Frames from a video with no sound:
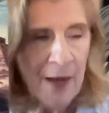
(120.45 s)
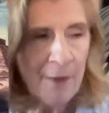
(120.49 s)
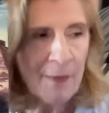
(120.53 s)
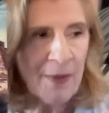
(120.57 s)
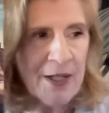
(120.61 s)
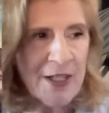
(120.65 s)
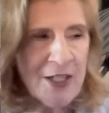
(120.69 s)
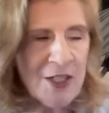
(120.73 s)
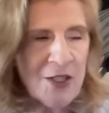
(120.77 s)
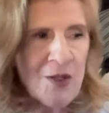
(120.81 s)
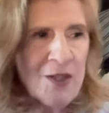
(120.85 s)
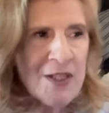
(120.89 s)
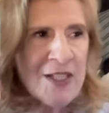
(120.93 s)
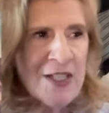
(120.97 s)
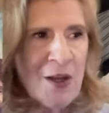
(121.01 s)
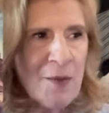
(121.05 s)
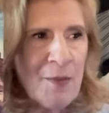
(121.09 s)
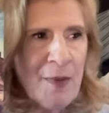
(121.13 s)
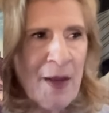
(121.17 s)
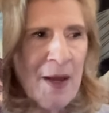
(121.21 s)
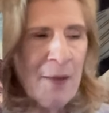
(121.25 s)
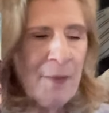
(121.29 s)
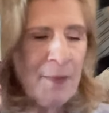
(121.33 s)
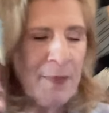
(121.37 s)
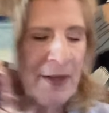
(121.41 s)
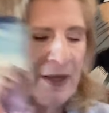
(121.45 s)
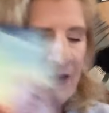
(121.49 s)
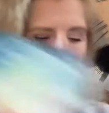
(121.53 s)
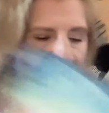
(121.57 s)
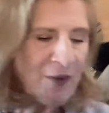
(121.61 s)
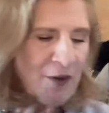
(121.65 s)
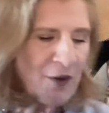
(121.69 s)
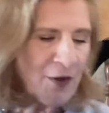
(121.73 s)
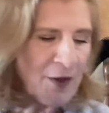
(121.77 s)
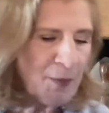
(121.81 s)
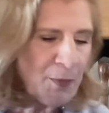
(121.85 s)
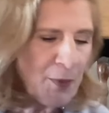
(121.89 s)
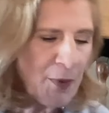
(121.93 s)
But it's also about being
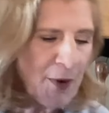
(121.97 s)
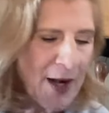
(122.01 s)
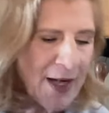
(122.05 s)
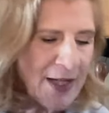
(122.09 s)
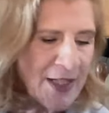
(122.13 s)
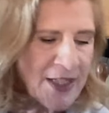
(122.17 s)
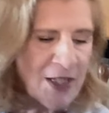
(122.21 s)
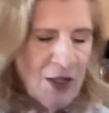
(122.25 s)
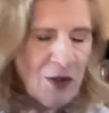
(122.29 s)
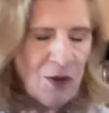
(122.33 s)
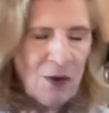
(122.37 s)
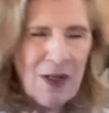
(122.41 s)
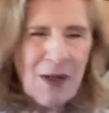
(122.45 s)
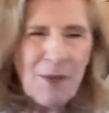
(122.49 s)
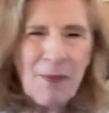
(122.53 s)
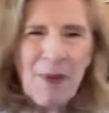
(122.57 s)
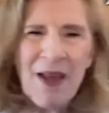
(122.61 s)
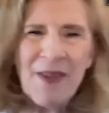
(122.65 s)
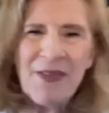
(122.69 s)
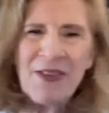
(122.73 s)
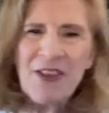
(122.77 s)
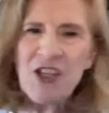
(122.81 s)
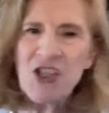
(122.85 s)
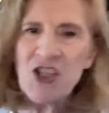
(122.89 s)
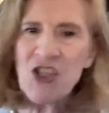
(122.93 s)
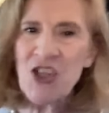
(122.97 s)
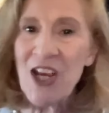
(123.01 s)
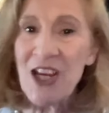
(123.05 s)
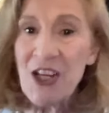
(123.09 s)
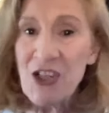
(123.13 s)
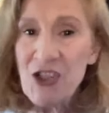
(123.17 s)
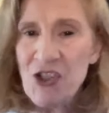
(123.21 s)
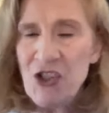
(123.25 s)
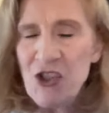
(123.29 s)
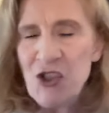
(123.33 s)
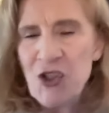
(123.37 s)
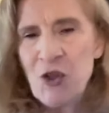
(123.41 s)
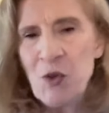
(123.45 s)
very practical about the
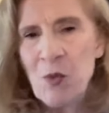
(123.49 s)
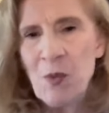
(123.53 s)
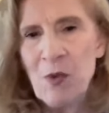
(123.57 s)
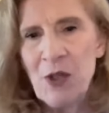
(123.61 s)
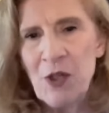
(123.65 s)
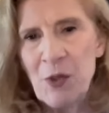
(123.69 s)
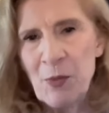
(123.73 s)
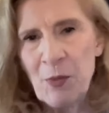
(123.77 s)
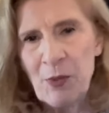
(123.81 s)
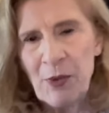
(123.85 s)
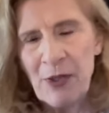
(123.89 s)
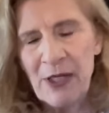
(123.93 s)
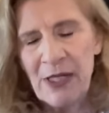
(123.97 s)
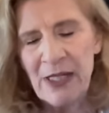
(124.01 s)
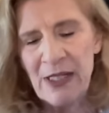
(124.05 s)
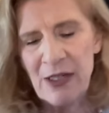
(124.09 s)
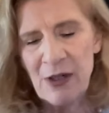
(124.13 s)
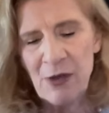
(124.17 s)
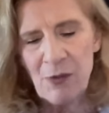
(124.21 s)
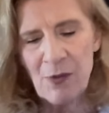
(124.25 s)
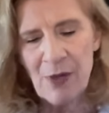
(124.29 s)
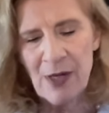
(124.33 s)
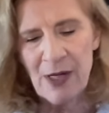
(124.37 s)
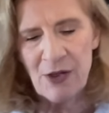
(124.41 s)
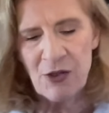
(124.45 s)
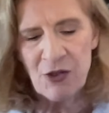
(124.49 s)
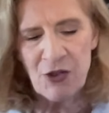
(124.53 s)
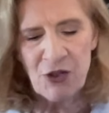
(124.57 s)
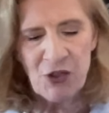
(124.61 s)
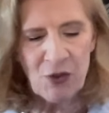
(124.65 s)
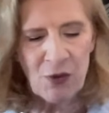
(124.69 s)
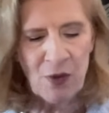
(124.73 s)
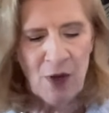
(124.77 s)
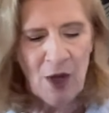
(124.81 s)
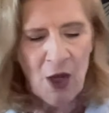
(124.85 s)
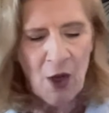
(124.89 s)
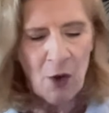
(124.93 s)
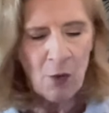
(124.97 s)
changes you want to bring in around
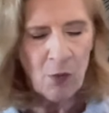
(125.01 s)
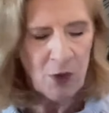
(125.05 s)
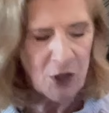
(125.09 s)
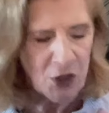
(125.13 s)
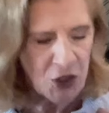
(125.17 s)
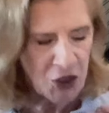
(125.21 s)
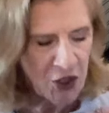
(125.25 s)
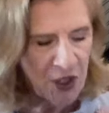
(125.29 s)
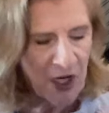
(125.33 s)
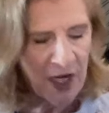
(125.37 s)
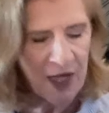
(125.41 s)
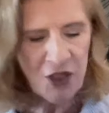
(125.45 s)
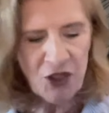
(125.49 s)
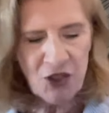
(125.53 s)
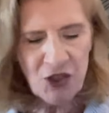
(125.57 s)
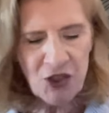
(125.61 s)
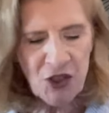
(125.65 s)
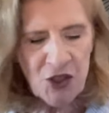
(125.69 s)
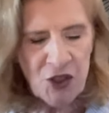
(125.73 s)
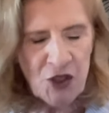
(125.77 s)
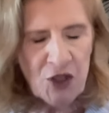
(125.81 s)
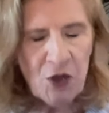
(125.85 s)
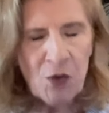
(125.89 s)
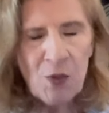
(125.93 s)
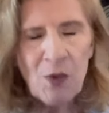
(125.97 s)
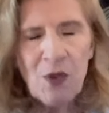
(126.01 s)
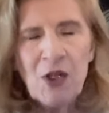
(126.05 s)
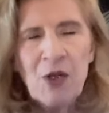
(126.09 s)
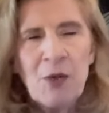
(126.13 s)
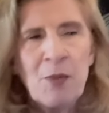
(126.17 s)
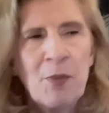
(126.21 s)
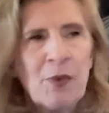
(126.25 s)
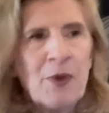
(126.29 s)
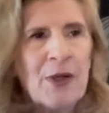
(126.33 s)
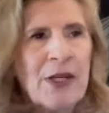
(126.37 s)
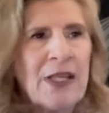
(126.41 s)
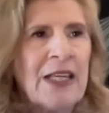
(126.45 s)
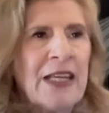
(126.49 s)
you. What changes do you want to
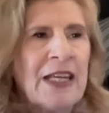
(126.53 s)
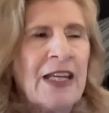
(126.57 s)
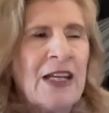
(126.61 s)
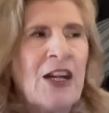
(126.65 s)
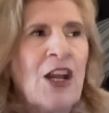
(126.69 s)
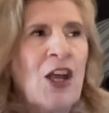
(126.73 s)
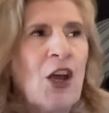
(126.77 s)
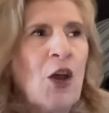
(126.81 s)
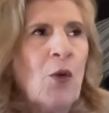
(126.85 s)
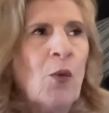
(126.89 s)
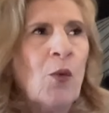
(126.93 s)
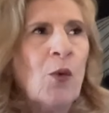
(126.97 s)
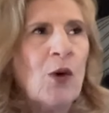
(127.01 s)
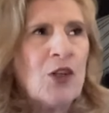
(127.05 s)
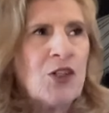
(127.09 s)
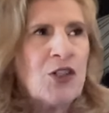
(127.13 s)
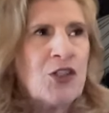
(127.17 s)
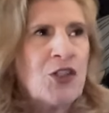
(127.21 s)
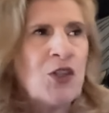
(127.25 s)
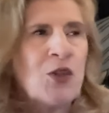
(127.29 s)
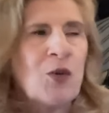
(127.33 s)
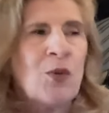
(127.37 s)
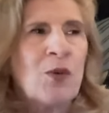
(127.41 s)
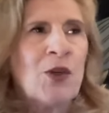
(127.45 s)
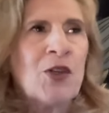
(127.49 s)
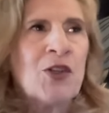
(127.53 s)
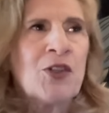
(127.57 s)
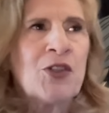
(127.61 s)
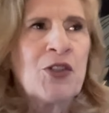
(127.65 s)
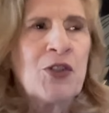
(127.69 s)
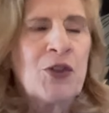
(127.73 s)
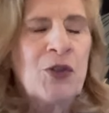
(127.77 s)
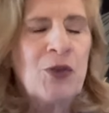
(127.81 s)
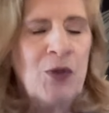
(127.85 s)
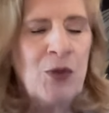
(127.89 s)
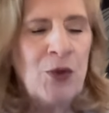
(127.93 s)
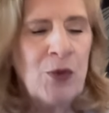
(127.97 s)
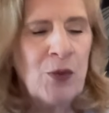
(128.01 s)
bring in? What do you want
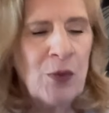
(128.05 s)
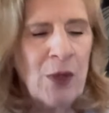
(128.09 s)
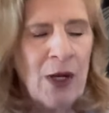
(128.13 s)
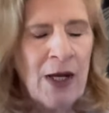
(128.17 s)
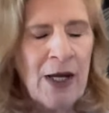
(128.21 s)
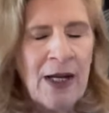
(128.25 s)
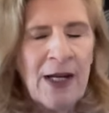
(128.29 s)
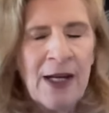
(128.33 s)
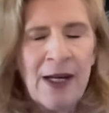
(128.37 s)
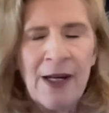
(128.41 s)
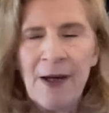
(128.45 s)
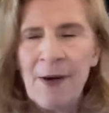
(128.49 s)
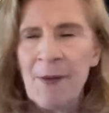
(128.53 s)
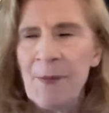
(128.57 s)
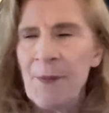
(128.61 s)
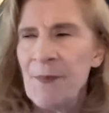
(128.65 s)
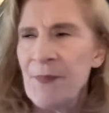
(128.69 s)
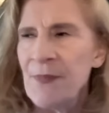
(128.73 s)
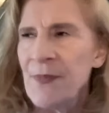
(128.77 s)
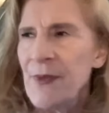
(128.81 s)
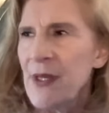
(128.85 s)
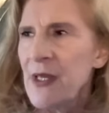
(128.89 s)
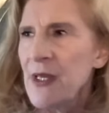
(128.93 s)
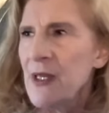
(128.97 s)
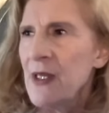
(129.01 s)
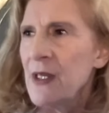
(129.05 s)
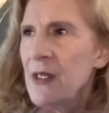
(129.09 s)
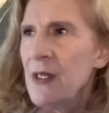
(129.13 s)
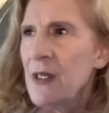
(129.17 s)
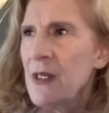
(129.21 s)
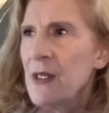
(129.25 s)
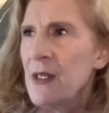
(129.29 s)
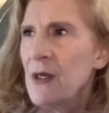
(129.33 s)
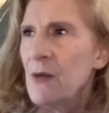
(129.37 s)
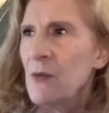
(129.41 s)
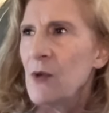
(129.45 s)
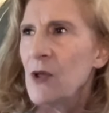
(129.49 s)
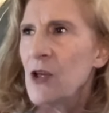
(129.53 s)
to? Um,
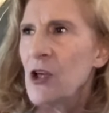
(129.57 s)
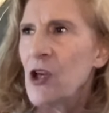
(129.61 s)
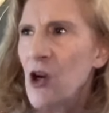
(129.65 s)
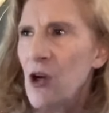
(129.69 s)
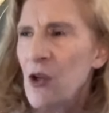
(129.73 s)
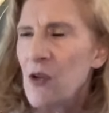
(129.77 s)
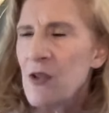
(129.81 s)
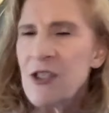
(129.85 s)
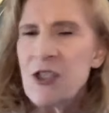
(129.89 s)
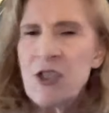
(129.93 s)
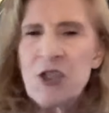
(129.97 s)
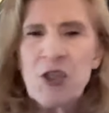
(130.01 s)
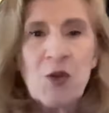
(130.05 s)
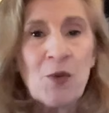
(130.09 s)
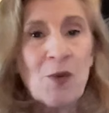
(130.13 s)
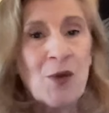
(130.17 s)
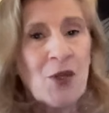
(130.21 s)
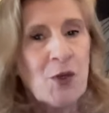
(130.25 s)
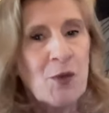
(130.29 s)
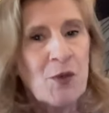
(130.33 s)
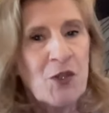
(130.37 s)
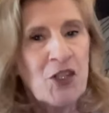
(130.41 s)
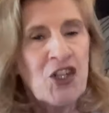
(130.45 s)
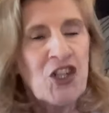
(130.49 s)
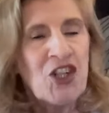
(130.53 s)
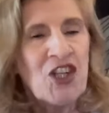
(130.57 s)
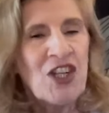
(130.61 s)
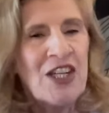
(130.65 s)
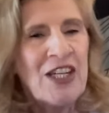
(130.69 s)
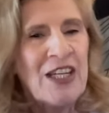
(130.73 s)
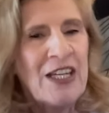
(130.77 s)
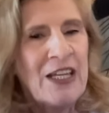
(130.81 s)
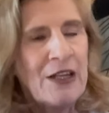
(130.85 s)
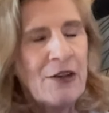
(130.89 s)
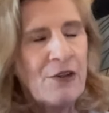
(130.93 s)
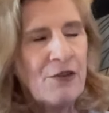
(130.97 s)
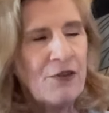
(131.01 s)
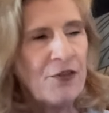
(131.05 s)
what goals do you want to
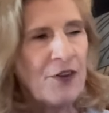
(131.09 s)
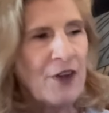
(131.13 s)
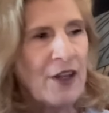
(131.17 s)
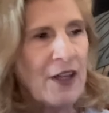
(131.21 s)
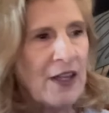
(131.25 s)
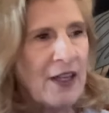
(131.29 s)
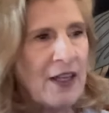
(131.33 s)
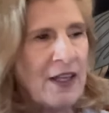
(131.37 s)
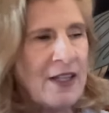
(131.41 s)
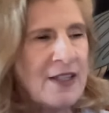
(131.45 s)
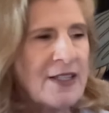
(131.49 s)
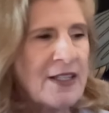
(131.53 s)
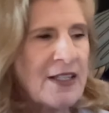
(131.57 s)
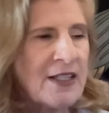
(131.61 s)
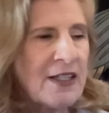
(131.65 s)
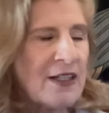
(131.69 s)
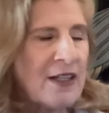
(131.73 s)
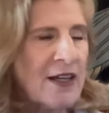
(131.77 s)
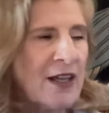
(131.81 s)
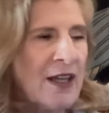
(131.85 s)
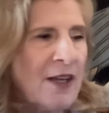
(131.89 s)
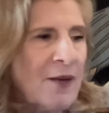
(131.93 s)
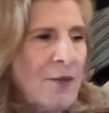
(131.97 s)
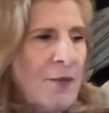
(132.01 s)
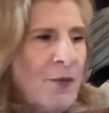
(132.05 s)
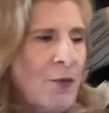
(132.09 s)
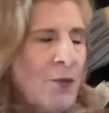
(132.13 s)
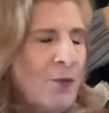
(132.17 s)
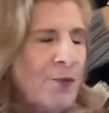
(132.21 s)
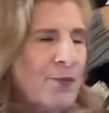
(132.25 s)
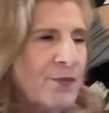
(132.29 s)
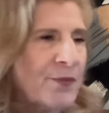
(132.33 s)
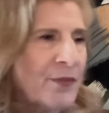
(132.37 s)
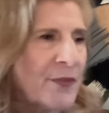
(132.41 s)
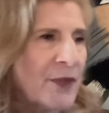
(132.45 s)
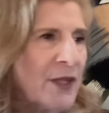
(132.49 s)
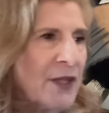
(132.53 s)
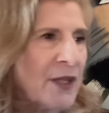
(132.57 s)
achieve? Is it
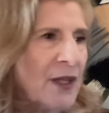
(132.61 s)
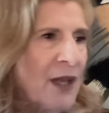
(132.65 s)
um,